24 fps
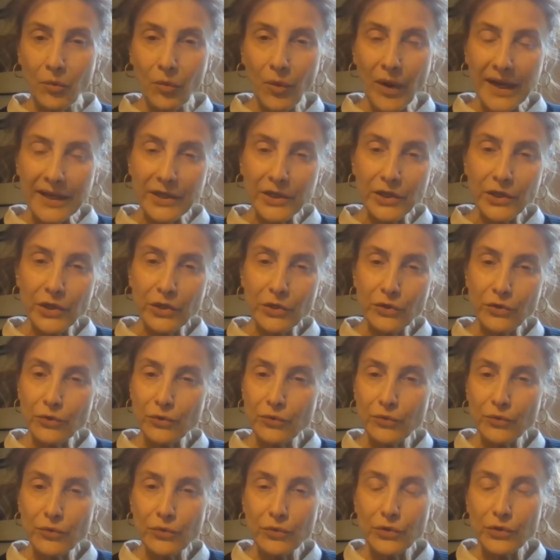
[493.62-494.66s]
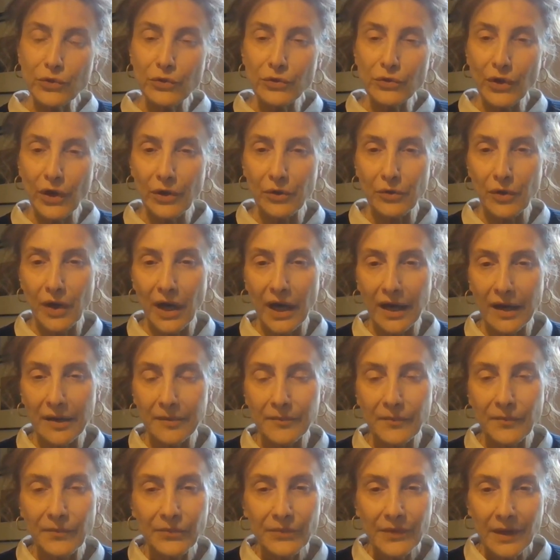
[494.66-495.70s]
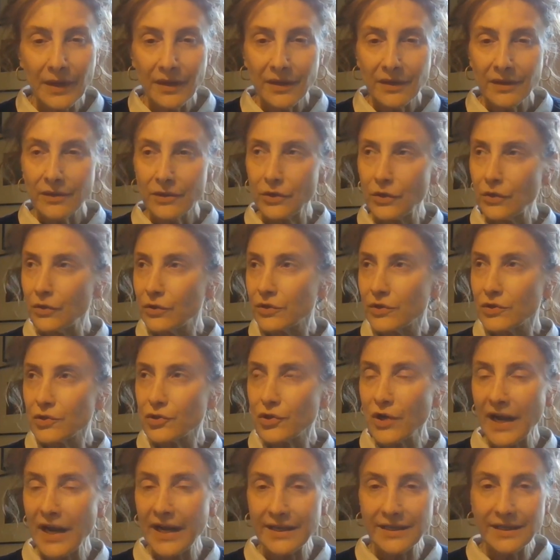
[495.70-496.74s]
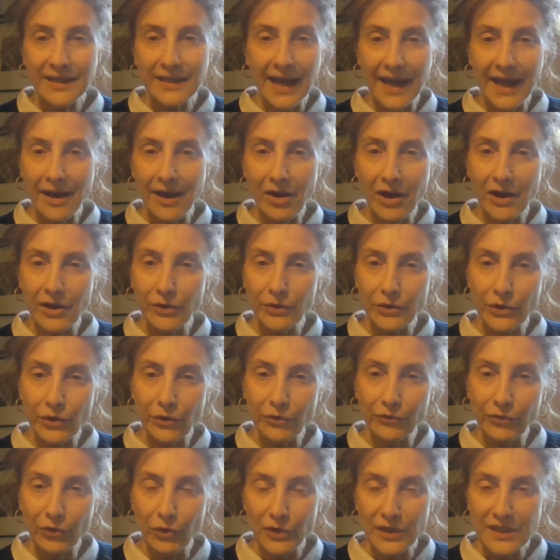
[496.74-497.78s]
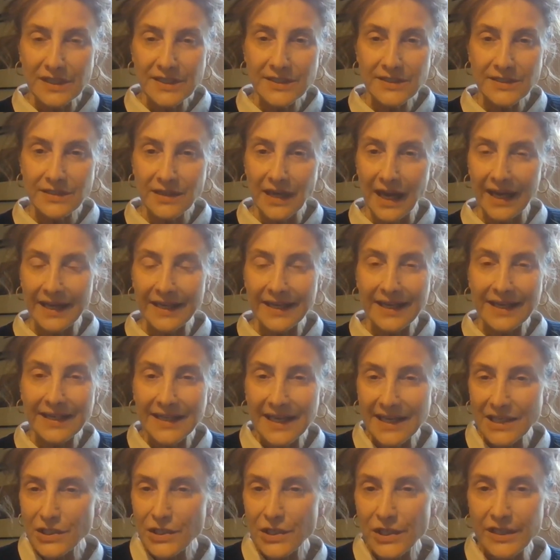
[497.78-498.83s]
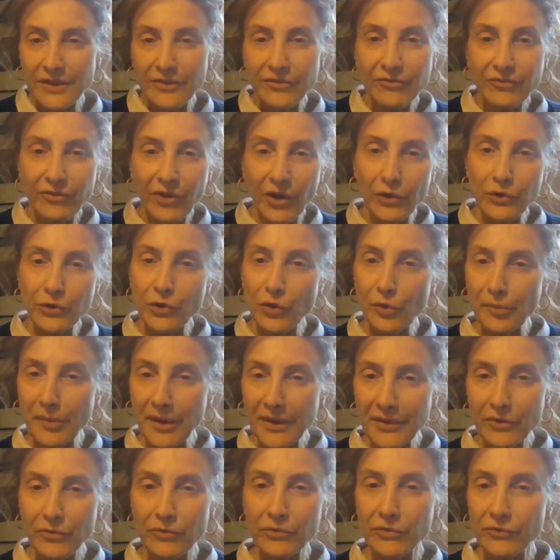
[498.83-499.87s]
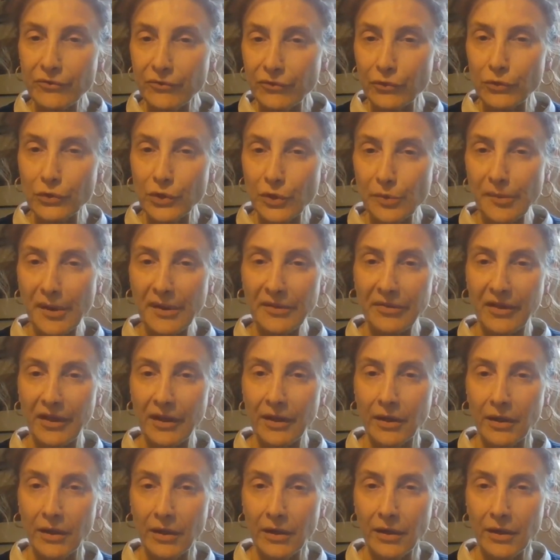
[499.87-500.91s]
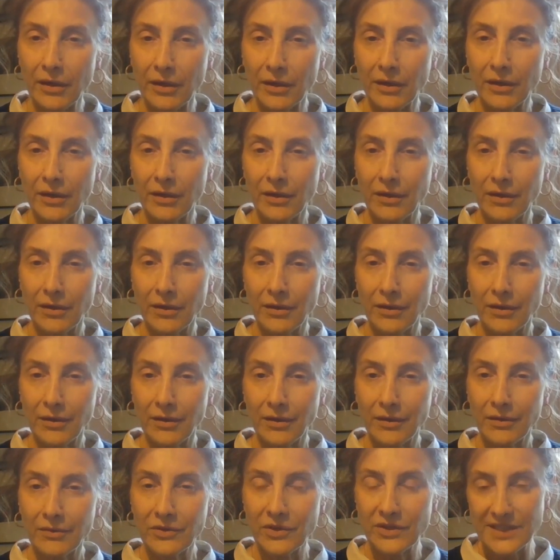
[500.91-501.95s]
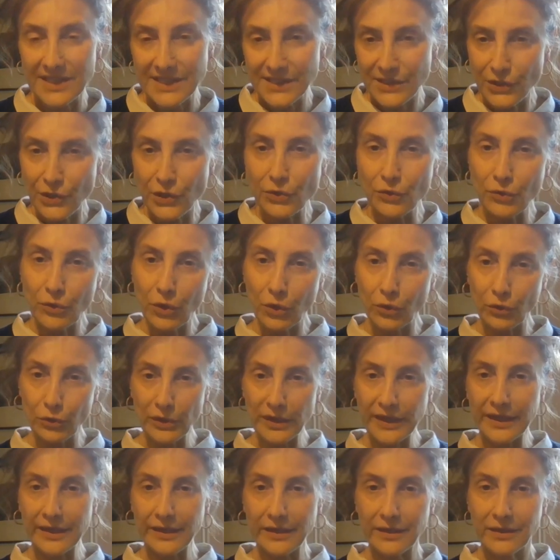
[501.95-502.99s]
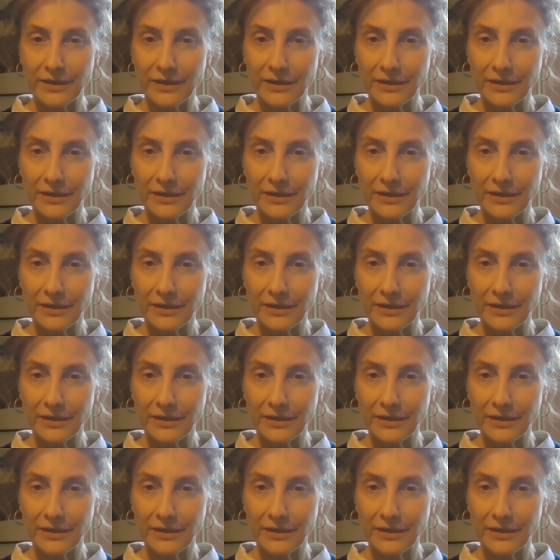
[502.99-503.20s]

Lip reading: when you can train an AI on your voice and it can actually phone your mother and fool your mother that it's you calling?